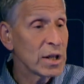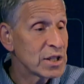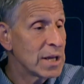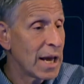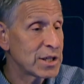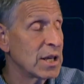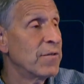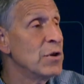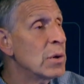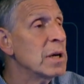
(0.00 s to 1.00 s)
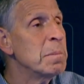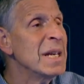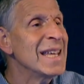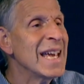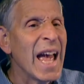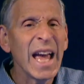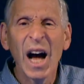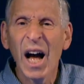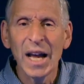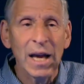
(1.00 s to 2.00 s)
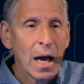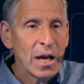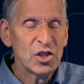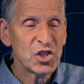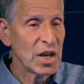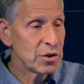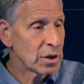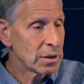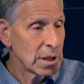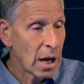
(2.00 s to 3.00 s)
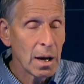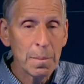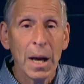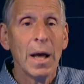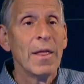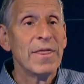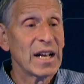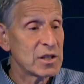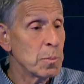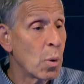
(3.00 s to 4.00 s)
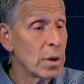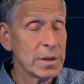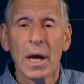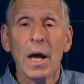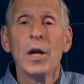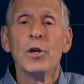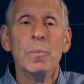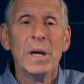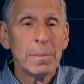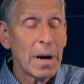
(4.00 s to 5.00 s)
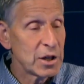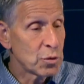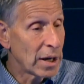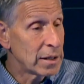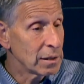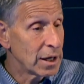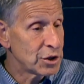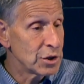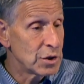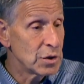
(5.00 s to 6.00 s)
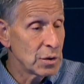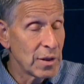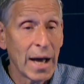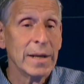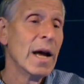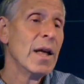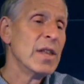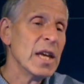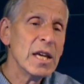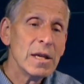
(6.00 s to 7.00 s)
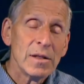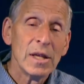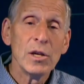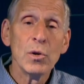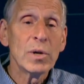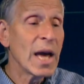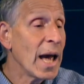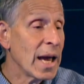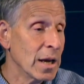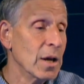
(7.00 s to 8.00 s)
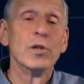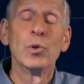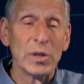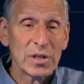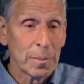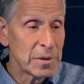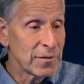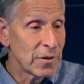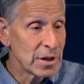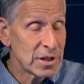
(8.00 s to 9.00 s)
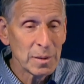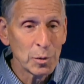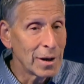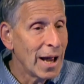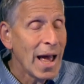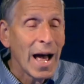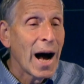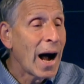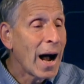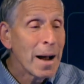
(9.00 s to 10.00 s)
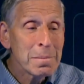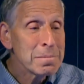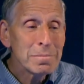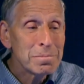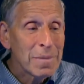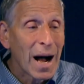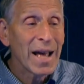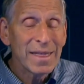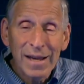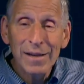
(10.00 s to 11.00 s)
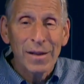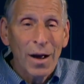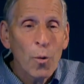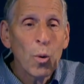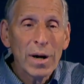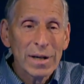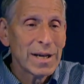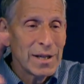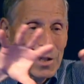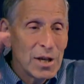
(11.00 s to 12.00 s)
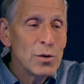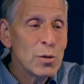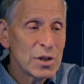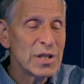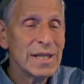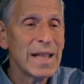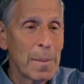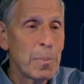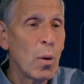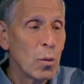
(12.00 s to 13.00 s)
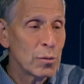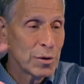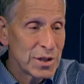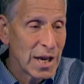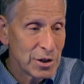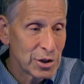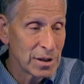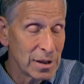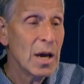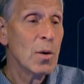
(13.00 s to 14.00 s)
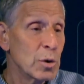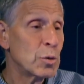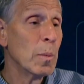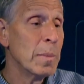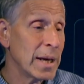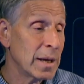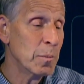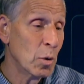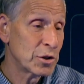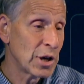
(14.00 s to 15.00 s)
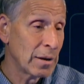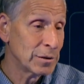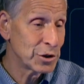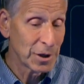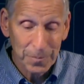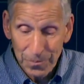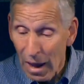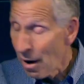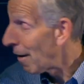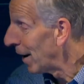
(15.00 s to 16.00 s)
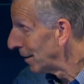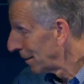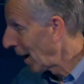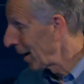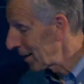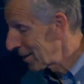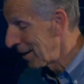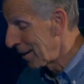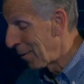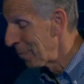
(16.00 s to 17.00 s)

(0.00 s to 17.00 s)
what's next? If you can be the AI center and hub, that's important. You minimize regulation to do that. The UK doing something very similar. I think we're going to continue to see that polarization, which will make it more challenging. All right, I got to stand